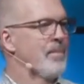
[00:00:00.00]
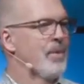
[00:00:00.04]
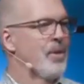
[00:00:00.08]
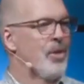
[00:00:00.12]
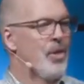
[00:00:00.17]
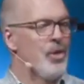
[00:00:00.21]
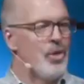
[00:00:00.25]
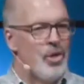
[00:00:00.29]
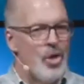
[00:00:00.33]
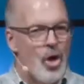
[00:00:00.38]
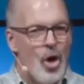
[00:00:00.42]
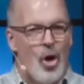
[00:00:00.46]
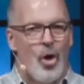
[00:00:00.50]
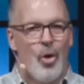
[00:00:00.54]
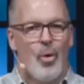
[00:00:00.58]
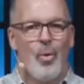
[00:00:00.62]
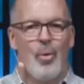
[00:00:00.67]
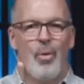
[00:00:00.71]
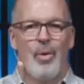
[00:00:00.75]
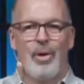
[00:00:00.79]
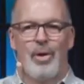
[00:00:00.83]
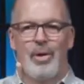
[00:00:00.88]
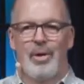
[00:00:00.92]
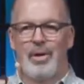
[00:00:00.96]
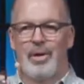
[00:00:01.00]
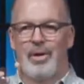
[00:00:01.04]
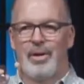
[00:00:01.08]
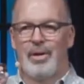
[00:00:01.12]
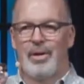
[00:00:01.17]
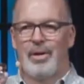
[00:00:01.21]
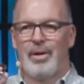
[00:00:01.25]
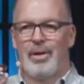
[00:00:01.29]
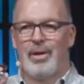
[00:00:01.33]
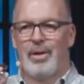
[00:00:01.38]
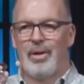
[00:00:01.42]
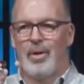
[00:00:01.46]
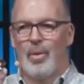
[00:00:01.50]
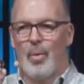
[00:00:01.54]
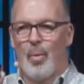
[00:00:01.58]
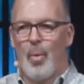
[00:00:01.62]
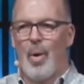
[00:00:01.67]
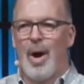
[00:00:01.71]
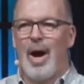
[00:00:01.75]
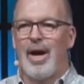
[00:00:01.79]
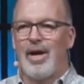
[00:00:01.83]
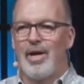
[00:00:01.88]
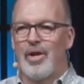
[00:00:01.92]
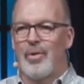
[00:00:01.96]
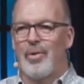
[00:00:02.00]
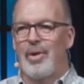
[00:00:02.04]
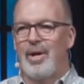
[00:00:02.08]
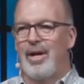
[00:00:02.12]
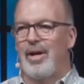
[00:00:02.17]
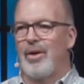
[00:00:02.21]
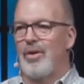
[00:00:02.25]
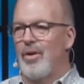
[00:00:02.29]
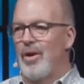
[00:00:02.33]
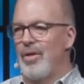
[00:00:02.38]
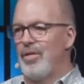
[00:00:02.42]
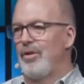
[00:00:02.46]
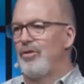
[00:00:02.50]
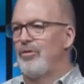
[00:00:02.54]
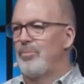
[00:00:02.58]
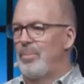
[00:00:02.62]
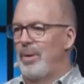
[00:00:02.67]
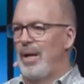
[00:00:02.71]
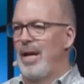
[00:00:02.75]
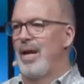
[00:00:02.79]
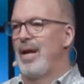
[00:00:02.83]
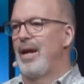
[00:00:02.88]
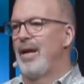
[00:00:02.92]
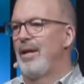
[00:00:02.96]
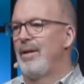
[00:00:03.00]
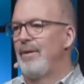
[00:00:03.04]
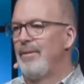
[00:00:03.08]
you know why you're here on this planet.